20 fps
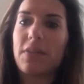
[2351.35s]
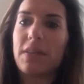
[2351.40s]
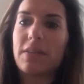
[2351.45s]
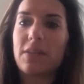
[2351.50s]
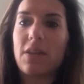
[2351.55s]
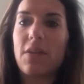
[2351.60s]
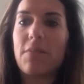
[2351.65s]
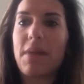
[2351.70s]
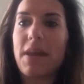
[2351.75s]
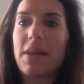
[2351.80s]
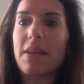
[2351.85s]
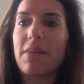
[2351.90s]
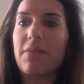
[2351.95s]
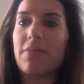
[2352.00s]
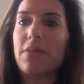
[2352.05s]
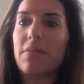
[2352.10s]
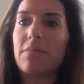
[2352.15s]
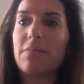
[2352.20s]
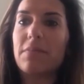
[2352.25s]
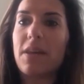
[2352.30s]
There's so many of
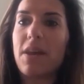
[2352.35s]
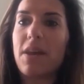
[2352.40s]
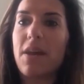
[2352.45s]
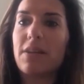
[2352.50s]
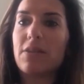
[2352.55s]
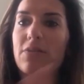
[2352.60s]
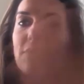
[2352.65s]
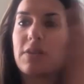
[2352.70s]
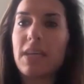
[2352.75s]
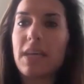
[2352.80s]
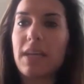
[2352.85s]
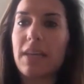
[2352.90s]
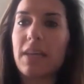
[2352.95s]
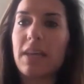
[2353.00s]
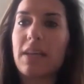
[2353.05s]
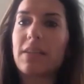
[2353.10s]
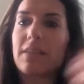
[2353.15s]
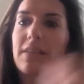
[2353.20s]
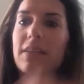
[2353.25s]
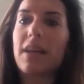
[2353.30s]
them, you know, it's
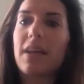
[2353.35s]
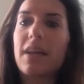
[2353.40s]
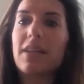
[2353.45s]
ridiculous.